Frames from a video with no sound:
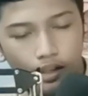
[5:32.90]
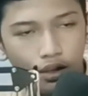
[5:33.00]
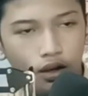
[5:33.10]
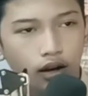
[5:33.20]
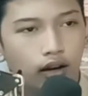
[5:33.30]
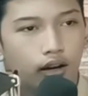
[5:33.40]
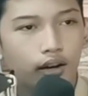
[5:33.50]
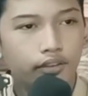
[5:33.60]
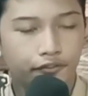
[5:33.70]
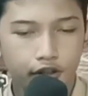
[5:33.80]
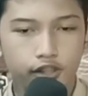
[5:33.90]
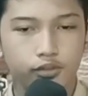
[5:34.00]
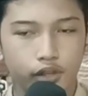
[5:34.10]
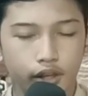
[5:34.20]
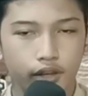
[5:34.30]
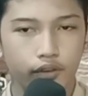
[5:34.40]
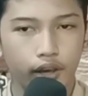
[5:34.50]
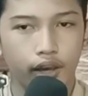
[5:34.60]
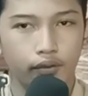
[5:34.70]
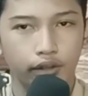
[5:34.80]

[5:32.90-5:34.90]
The first we